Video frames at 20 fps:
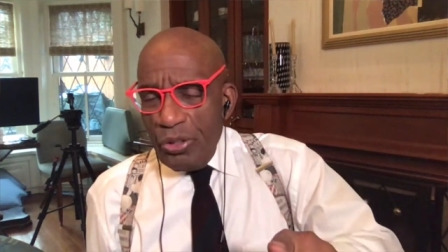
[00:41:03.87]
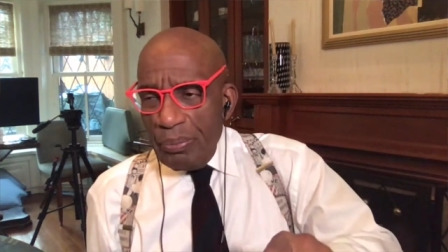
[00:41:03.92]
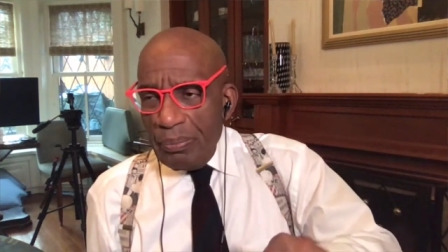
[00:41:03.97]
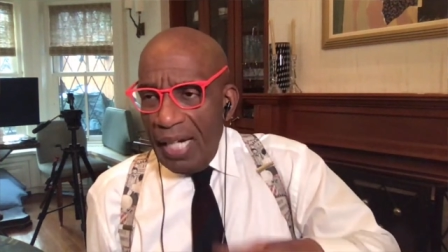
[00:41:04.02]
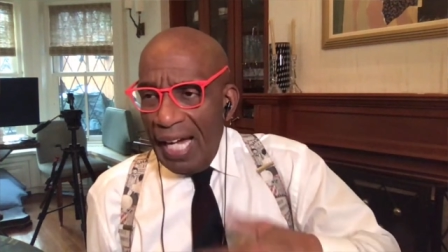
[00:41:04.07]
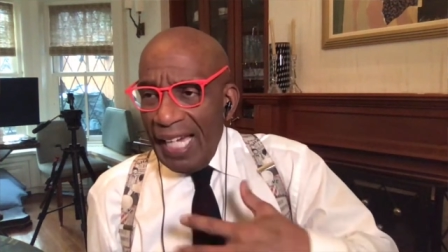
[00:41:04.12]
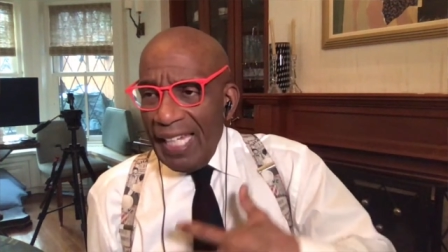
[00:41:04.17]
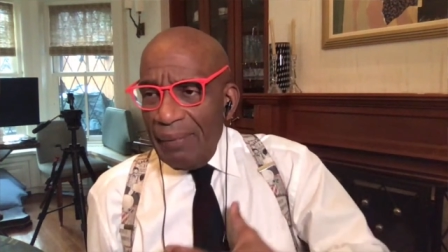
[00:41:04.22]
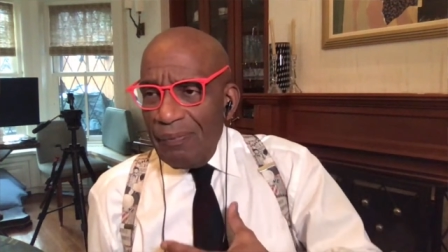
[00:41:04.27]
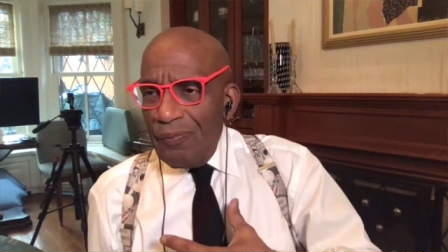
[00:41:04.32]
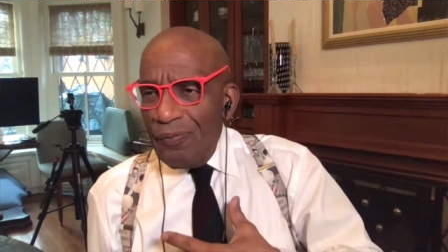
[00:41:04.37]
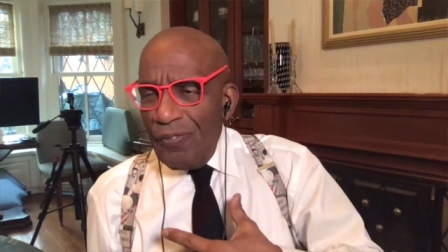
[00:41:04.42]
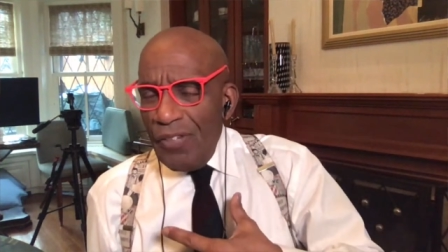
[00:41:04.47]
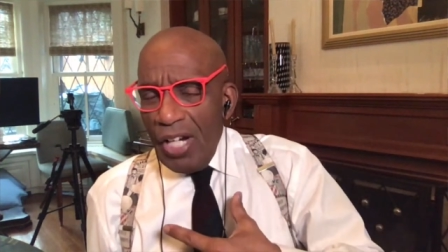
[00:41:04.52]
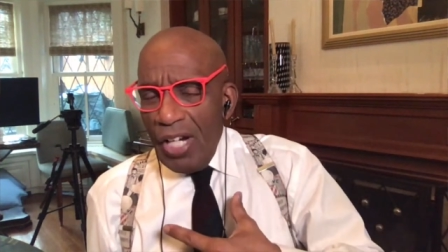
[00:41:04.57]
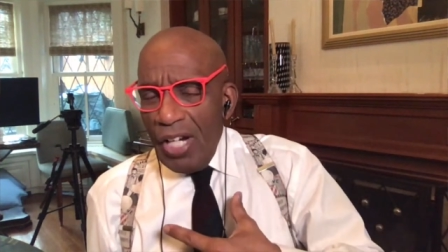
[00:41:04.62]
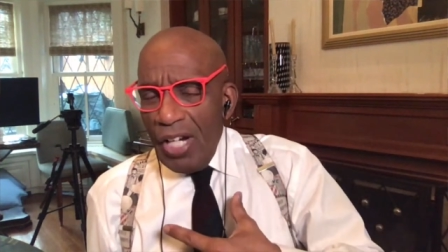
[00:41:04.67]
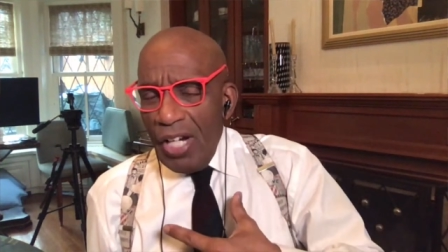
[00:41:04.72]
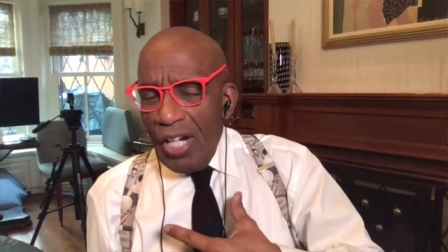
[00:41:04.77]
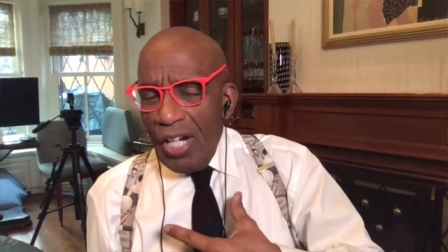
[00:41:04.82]
I am
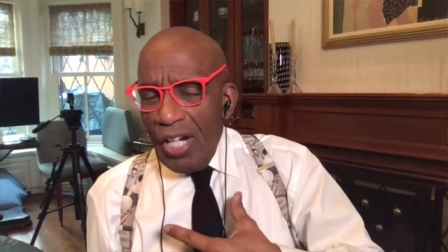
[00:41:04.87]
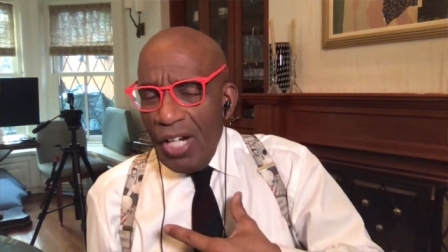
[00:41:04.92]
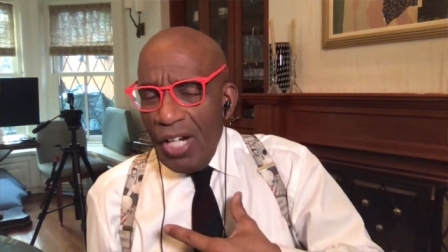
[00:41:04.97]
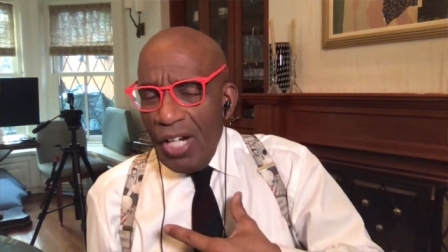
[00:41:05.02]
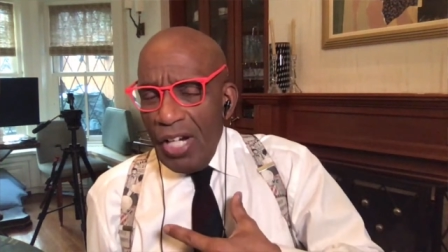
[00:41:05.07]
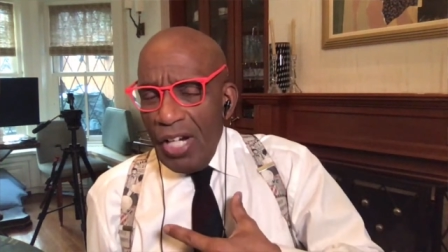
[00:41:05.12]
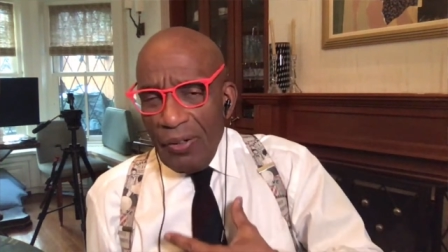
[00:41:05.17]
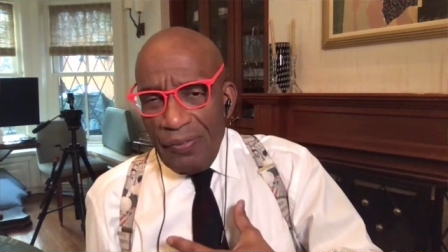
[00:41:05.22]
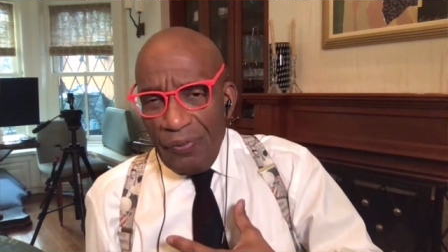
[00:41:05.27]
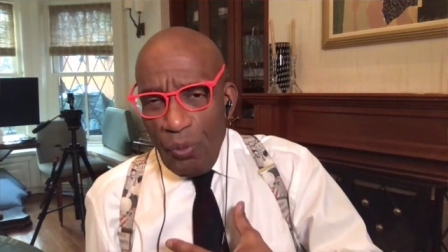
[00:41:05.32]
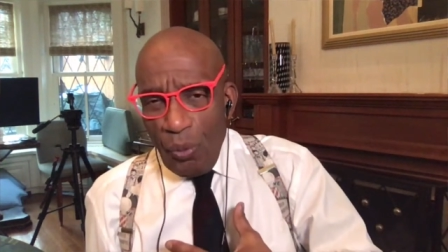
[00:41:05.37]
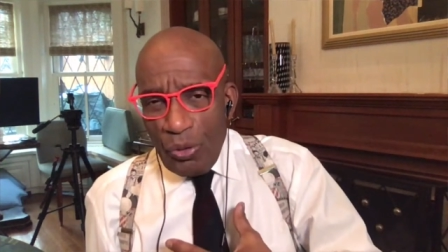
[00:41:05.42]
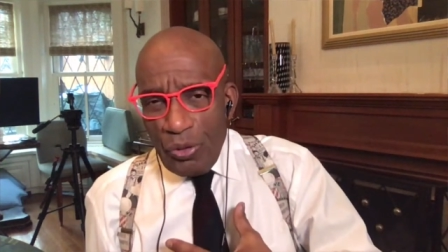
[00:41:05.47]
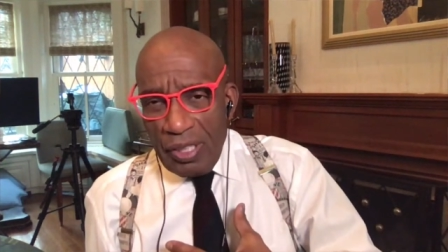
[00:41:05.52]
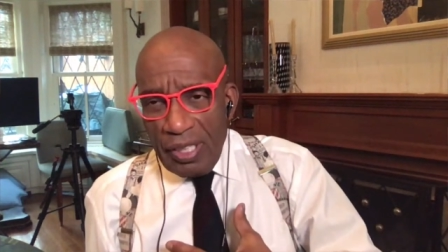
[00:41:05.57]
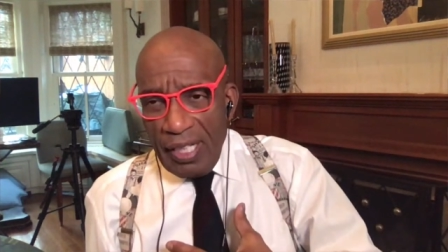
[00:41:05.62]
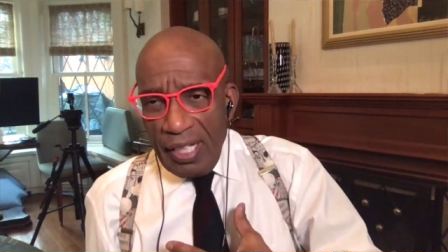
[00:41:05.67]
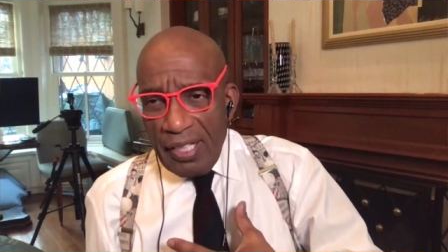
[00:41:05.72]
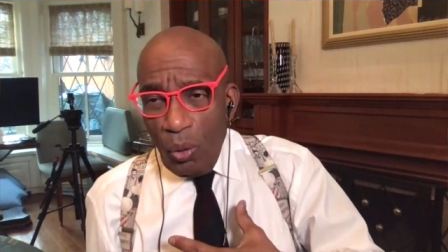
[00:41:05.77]
very fortunate.